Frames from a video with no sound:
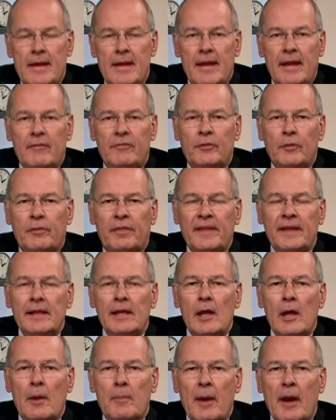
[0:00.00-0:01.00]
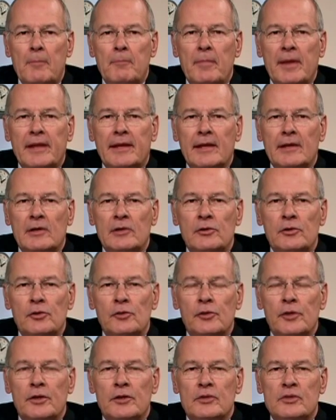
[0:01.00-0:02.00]
If you're thinking about making a New
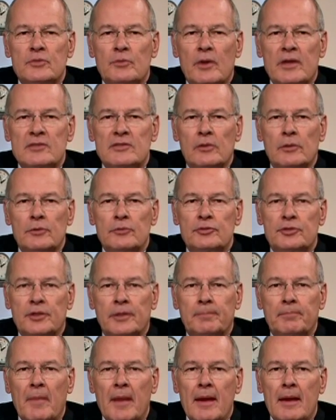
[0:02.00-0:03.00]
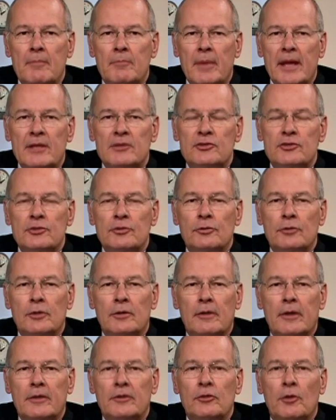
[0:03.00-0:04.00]
Year's resolution, make
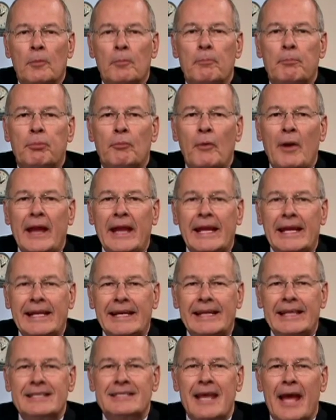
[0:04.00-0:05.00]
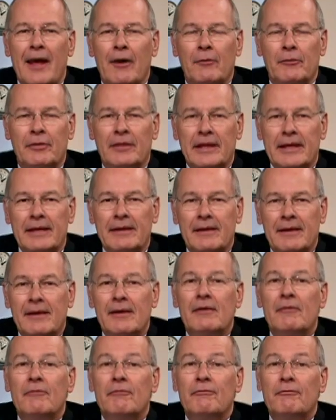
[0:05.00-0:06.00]
sure your brain is healthy
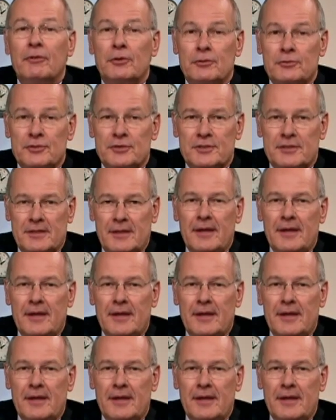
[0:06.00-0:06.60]
first.